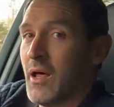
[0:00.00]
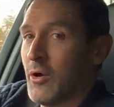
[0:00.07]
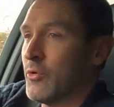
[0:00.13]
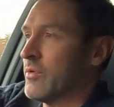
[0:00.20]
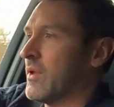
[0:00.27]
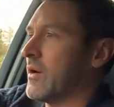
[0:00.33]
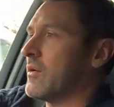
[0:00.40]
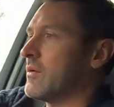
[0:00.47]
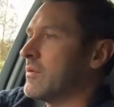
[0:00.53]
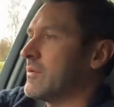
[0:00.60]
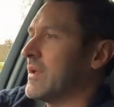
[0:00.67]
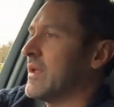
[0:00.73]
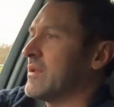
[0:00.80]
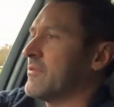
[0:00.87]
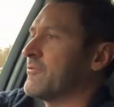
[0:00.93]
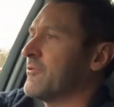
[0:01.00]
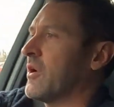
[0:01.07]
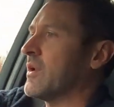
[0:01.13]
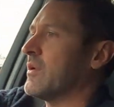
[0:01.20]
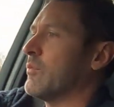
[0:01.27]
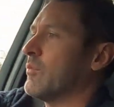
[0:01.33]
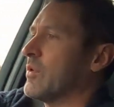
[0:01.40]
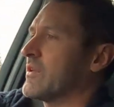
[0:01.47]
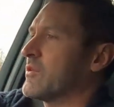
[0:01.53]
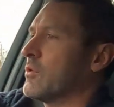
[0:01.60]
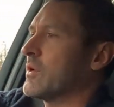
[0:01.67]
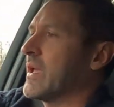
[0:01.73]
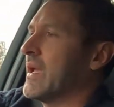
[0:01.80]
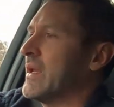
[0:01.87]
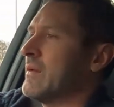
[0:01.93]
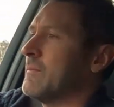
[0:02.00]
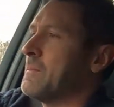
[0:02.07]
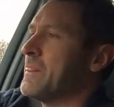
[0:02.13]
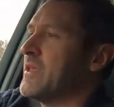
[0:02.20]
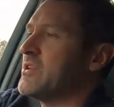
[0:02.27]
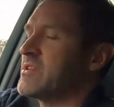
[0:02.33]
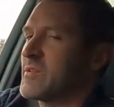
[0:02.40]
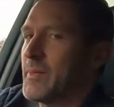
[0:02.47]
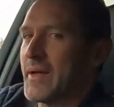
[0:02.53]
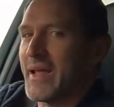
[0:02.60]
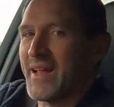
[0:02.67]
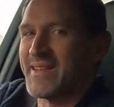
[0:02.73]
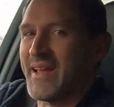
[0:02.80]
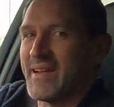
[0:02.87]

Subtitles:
low though at the front. We're talking, you can just about get a